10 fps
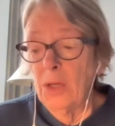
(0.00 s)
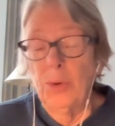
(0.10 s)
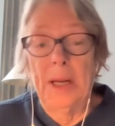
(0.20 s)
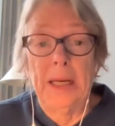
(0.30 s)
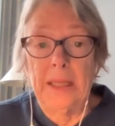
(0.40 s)

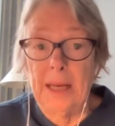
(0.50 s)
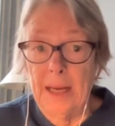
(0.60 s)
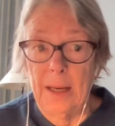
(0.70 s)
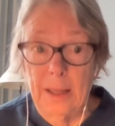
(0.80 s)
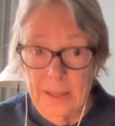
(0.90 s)
training
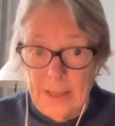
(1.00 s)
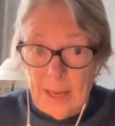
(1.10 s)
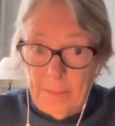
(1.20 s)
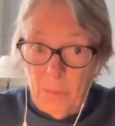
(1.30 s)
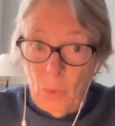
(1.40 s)
data
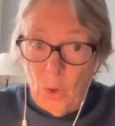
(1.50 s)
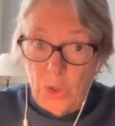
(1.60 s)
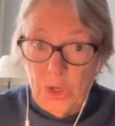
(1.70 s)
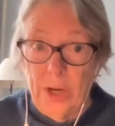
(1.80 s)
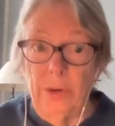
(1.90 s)
set
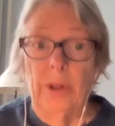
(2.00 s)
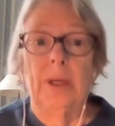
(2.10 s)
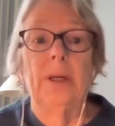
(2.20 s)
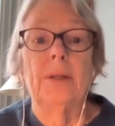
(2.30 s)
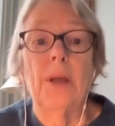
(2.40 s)
more
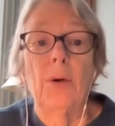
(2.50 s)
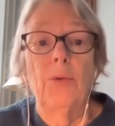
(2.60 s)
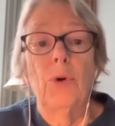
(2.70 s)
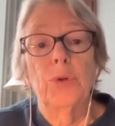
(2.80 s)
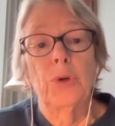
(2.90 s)
generally.
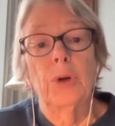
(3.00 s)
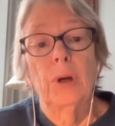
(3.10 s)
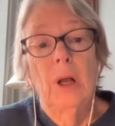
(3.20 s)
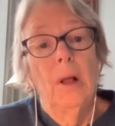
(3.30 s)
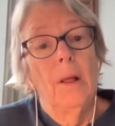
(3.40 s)
So those
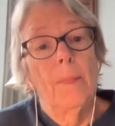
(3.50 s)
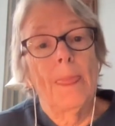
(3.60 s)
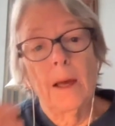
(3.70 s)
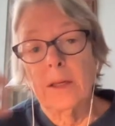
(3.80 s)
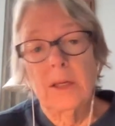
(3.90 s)
are
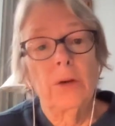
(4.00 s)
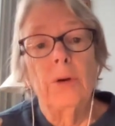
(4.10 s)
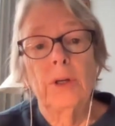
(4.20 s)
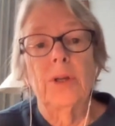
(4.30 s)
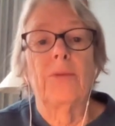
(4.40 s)
a
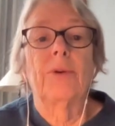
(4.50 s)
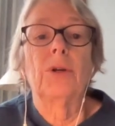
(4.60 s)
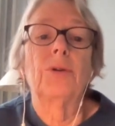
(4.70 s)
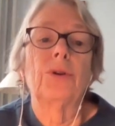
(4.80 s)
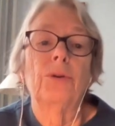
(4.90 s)
series of
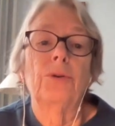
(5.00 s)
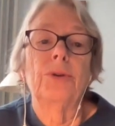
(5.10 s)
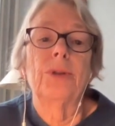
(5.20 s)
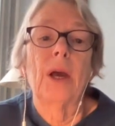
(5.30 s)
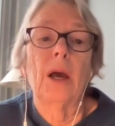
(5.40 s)

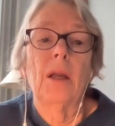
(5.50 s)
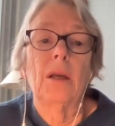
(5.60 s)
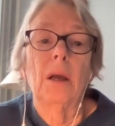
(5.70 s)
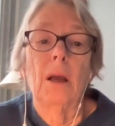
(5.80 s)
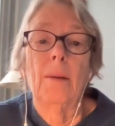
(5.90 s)
concerns
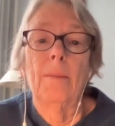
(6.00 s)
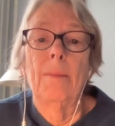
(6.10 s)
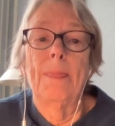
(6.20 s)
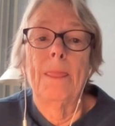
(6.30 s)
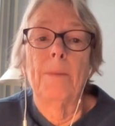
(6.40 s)
that
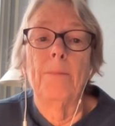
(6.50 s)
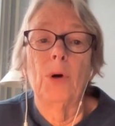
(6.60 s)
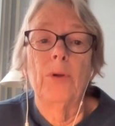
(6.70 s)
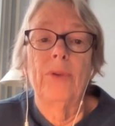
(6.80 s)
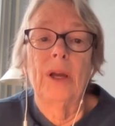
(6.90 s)
that
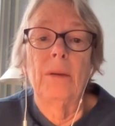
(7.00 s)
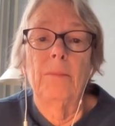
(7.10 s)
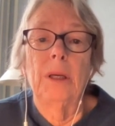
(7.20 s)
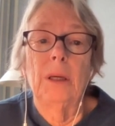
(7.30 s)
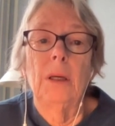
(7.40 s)

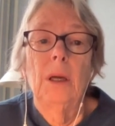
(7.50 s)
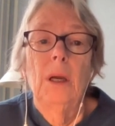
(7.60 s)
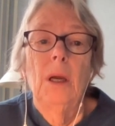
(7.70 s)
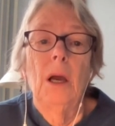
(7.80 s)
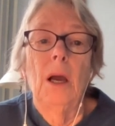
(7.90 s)
motivate me
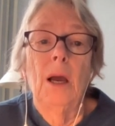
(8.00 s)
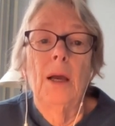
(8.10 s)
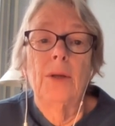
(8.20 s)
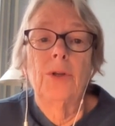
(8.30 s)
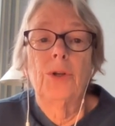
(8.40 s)

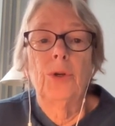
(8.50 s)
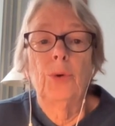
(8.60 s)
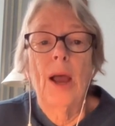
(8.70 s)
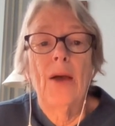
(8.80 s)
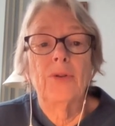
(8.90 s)

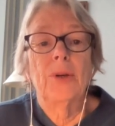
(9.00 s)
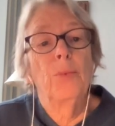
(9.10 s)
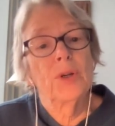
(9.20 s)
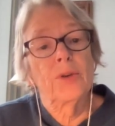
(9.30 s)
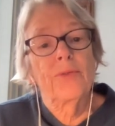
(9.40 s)
to have
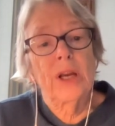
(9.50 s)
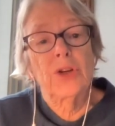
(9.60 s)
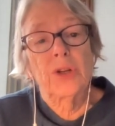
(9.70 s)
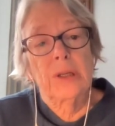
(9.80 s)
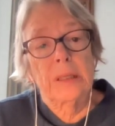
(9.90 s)
some
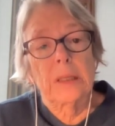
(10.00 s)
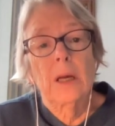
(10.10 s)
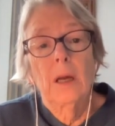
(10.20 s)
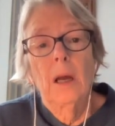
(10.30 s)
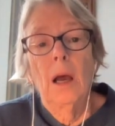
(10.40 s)
reservations
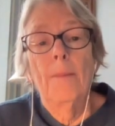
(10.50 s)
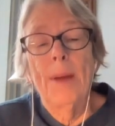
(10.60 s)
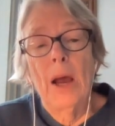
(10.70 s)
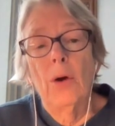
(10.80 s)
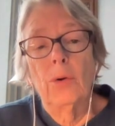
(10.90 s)

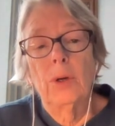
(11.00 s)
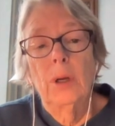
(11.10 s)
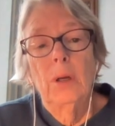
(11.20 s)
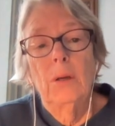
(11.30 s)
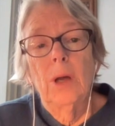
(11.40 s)
about
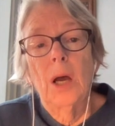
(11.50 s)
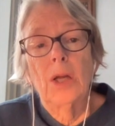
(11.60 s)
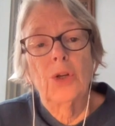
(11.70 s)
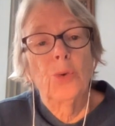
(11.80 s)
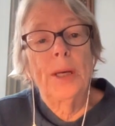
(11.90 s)

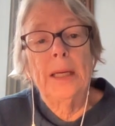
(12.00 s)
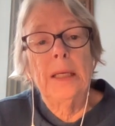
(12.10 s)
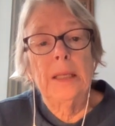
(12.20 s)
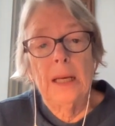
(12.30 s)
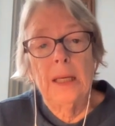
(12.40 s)

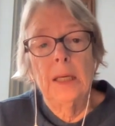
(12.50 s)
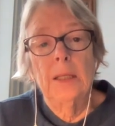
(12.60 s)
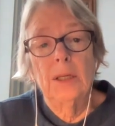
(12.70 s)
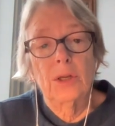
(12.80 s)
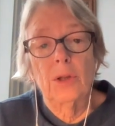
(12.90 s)
training data
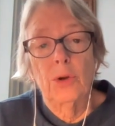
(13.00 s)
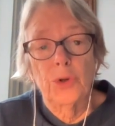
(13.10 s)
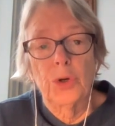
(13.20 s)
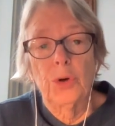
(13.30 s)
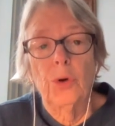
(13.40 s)

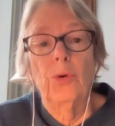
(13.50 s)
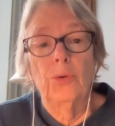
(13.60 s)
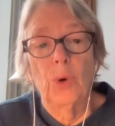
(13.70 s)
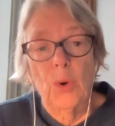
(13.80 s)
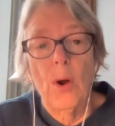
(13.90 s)
disclosure
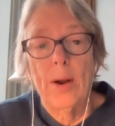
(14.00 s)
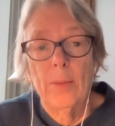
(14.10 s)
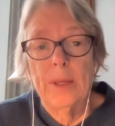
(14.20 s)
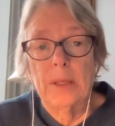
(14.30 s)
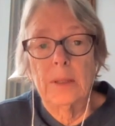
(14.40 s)

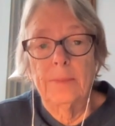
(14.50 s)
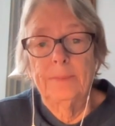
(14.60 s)
requirements.